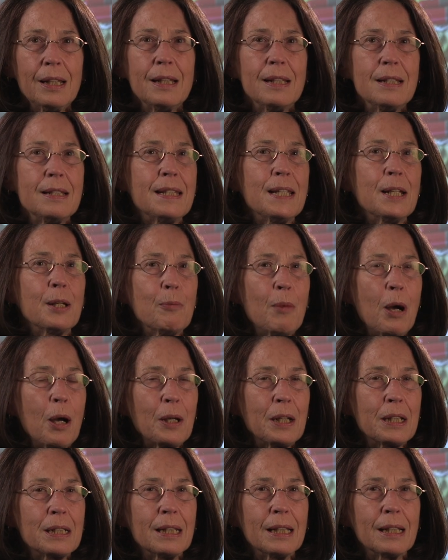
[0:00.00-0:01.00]
is their
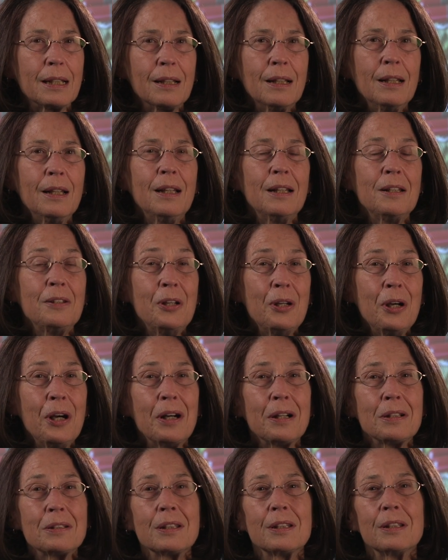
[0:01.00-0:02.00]
marketing,
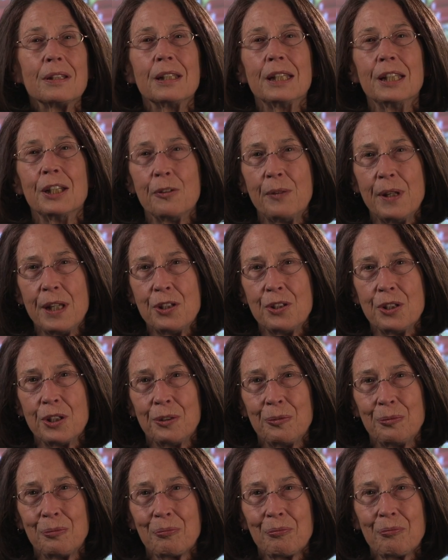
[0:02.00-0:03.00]
not innovation.